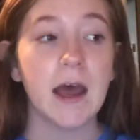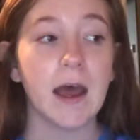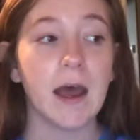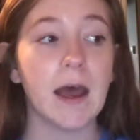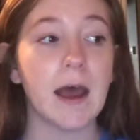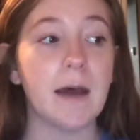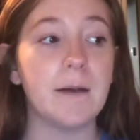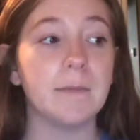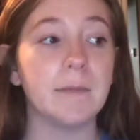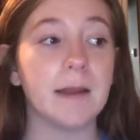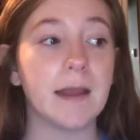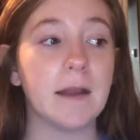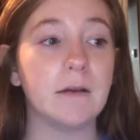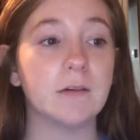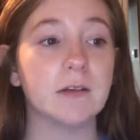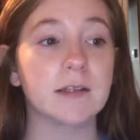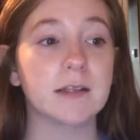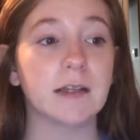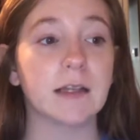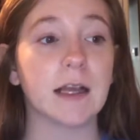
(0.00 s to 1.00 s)
It
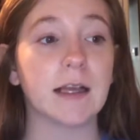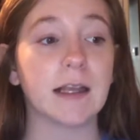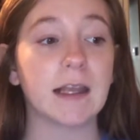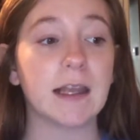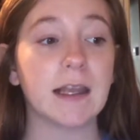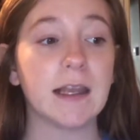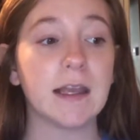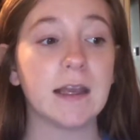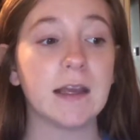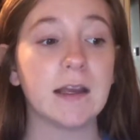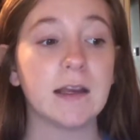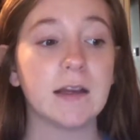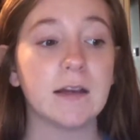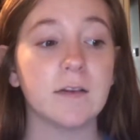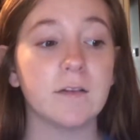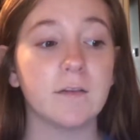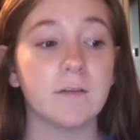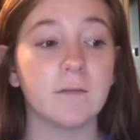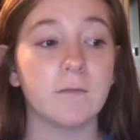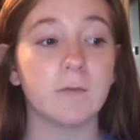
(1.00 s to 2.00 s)
was lucky
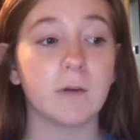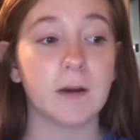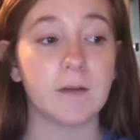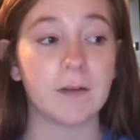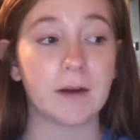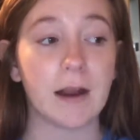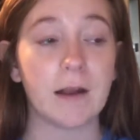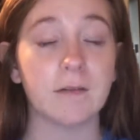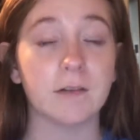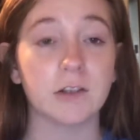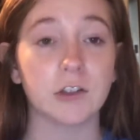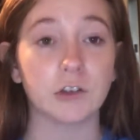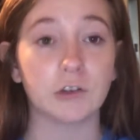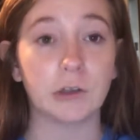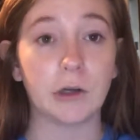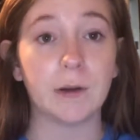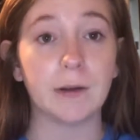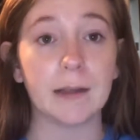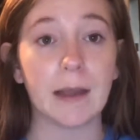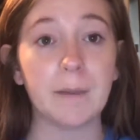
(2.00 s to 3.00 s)
whenever I was
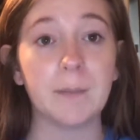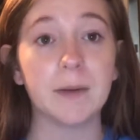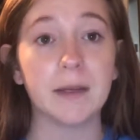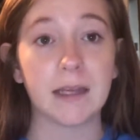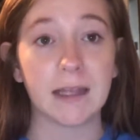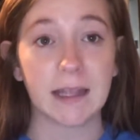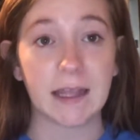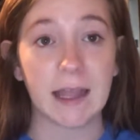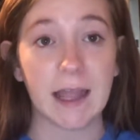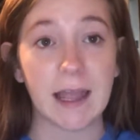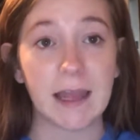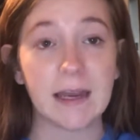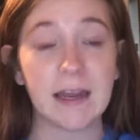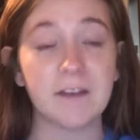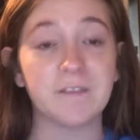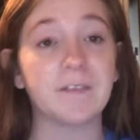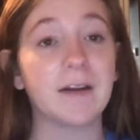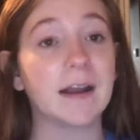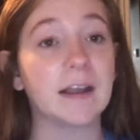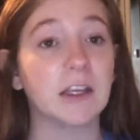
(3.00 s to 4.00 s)
growing up and a kid
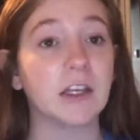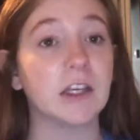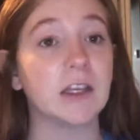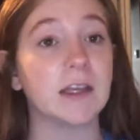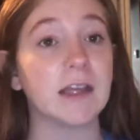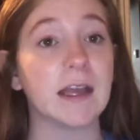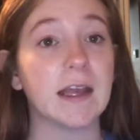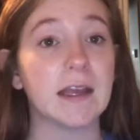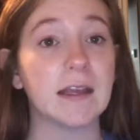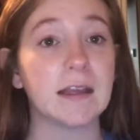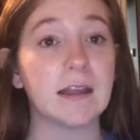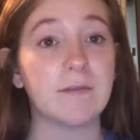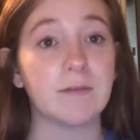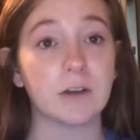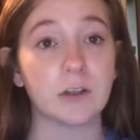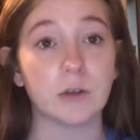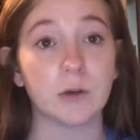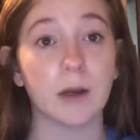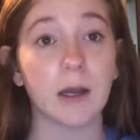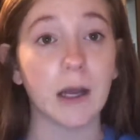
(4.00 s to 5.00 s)
if I could get
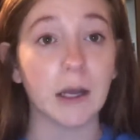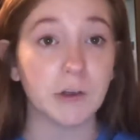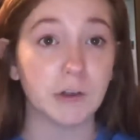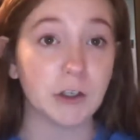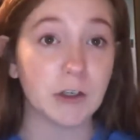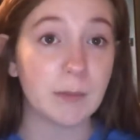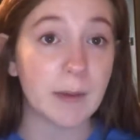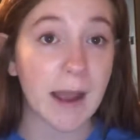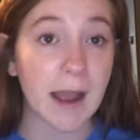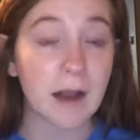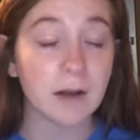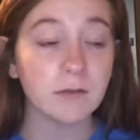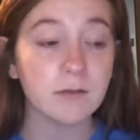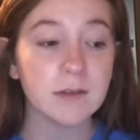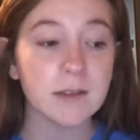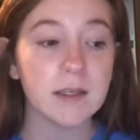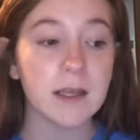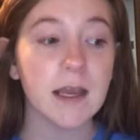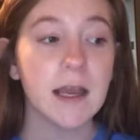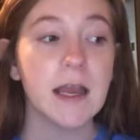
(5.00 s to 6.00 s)
even to 100
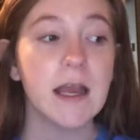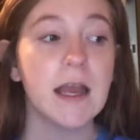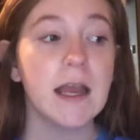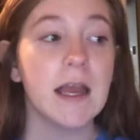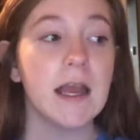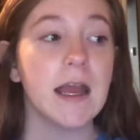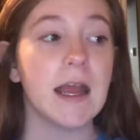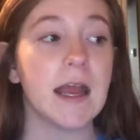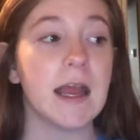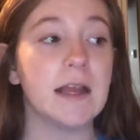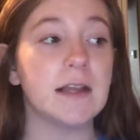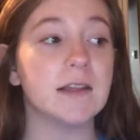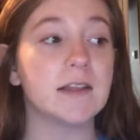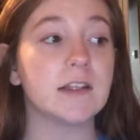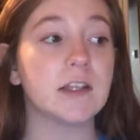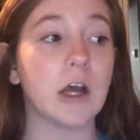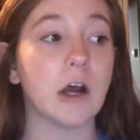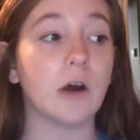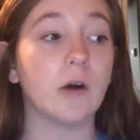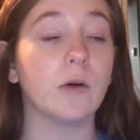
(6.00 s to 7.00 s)
pounds. And
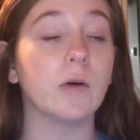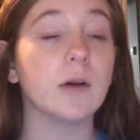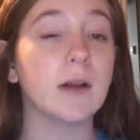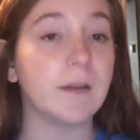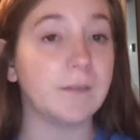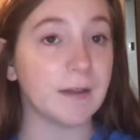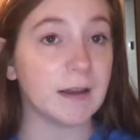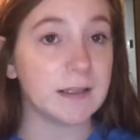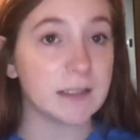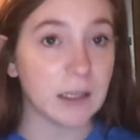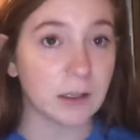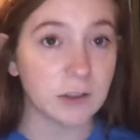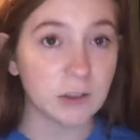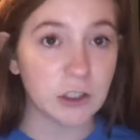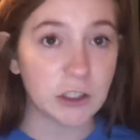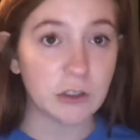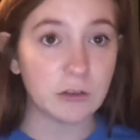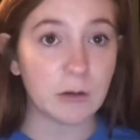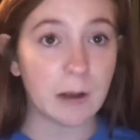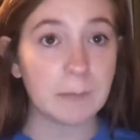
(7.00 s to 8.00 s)
so that tells
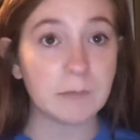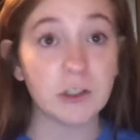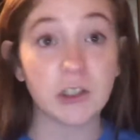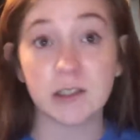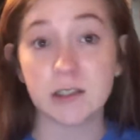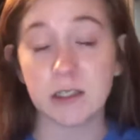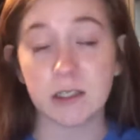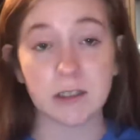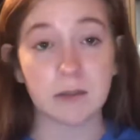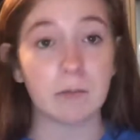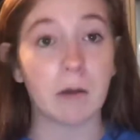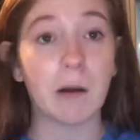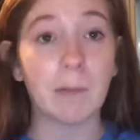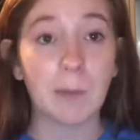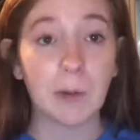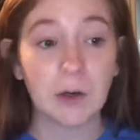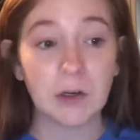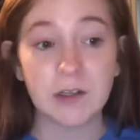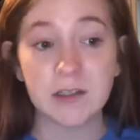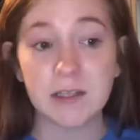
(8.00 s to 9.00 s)
you I'm just a small
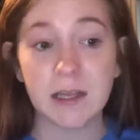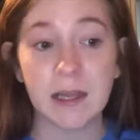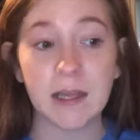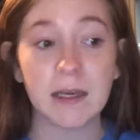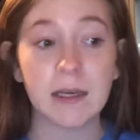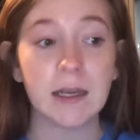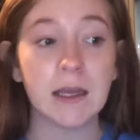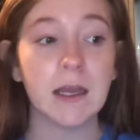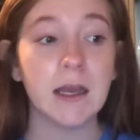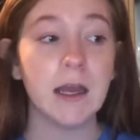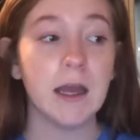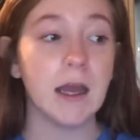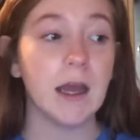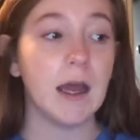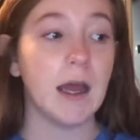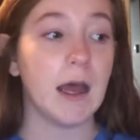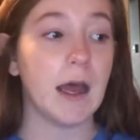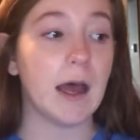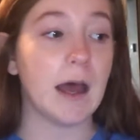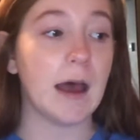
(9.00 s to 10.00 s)
person.
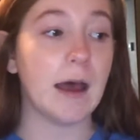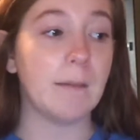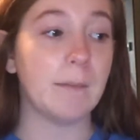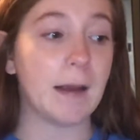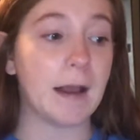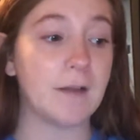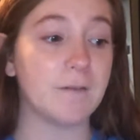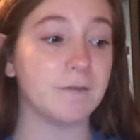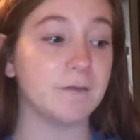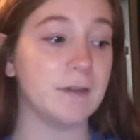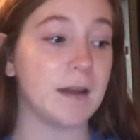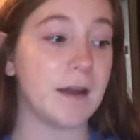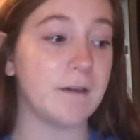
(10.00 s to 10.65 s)
I've